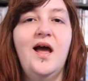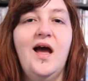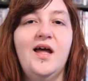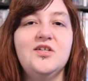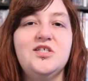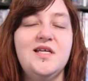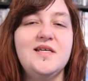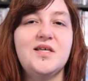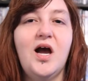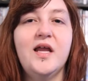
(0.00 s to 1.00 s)
and
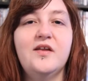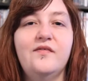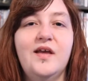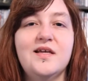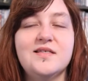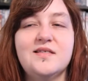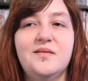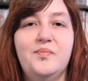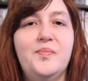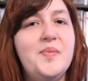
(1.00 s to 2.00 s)
she's kind of his
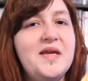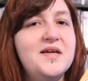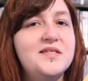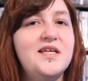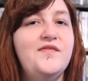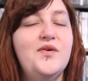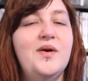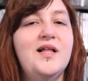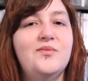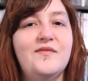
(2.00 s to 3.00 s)
beard, if you
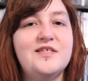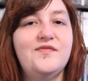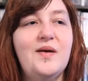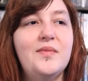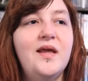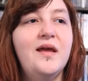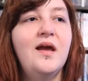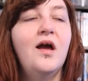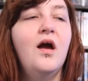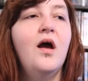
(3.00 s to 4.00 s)
will, with his family.